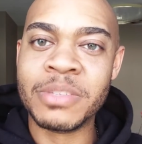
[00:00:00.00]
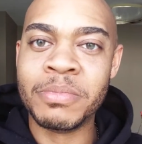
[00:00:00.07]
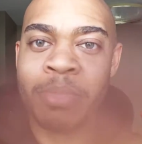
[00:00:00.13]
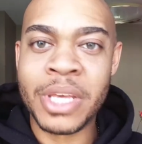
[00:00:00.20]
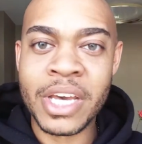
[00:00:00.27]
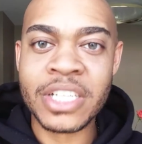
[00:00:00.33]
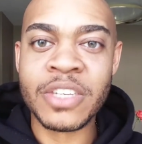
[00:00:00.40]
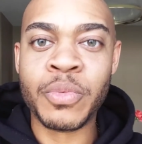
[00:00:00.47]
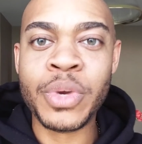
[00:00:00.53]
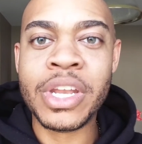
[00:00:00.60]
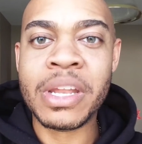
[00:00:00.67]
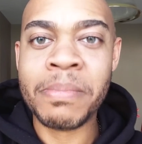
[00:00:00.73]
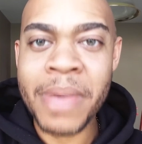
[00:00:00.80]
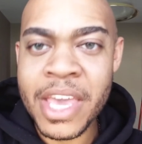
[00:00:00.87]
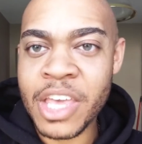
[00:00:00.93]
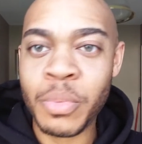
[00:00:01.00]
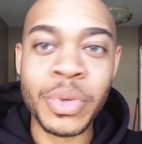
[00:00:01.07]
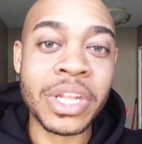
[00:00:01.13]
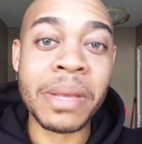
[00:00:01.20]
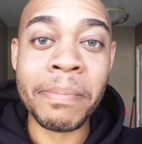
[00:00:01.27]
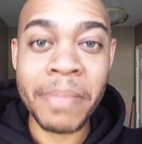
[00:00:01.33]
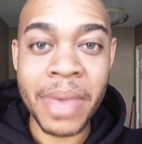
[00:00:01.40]
because if we didn't make it,
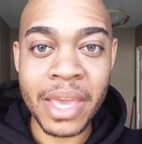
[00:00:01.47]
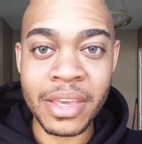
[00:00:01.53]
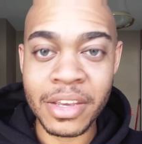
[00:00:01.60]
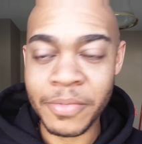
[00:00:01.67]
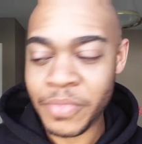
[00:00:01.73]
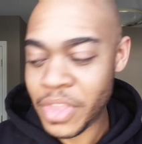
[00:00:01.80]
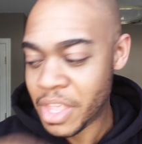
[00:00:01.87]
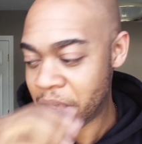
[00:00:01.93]
we didn't make it.